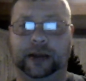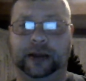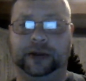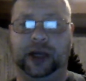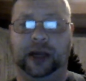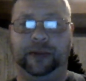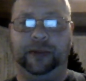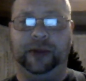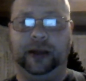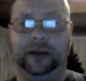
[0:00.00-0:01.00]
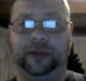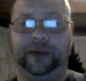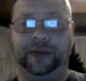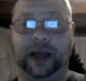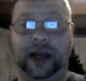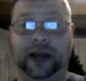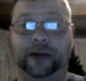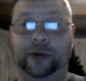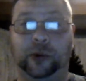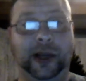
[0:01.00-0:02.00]
chiming in, but if you got
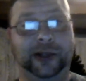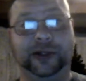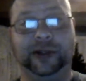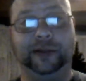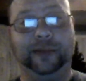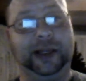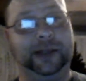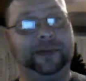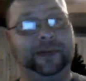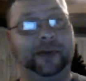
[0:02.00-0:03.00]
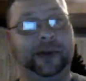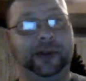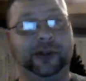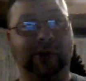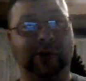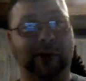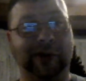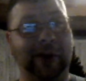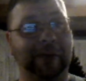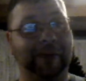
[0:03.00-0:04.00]
no questions, it makes for a really short
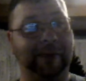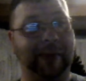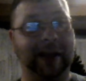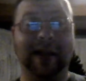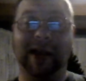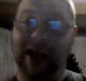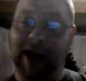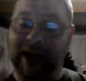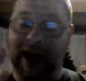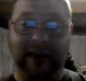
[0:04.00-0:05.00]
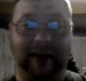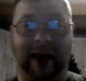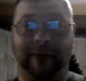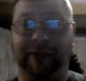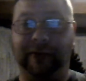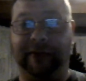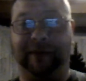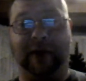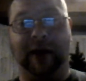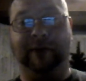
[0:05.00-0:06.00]
show for me, and that's absolutely
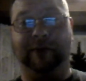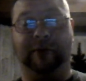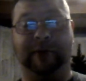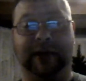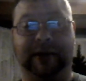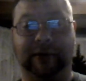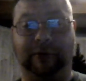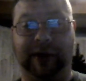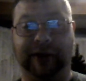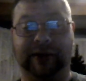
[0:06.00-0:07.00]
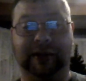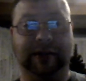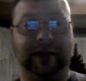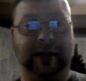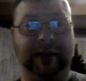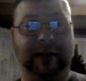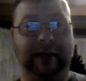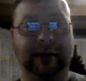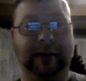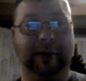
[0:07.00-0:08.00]
fine. If nobody has any questions, then
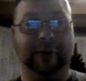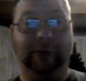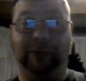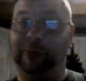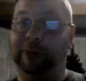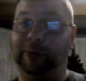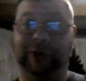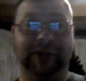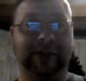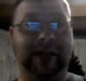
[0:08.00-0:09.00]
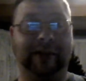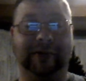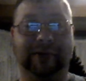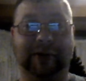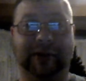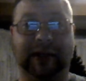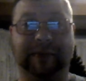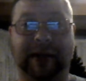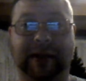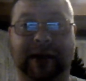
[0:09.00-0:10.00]
we'll just stay tuned until
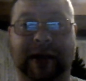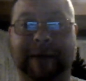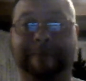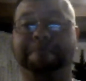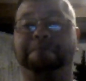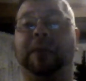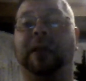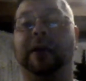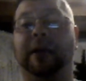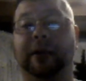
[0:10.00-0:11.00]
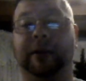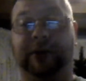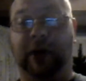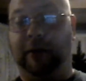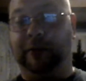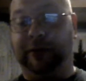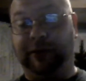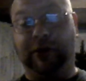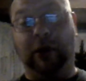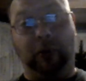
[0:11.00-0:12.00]
next Monday night. So
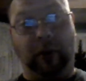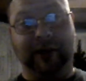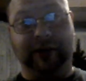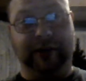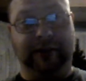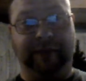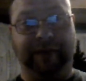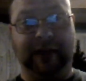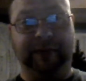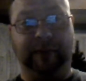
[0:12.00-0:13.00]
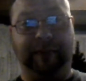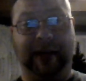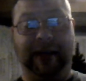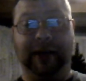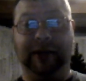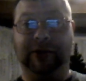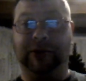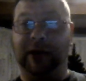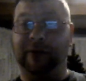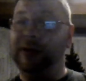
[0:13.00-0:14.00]
there's no questions on Facebook
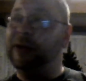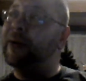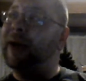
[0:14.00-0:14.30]
page. I really don't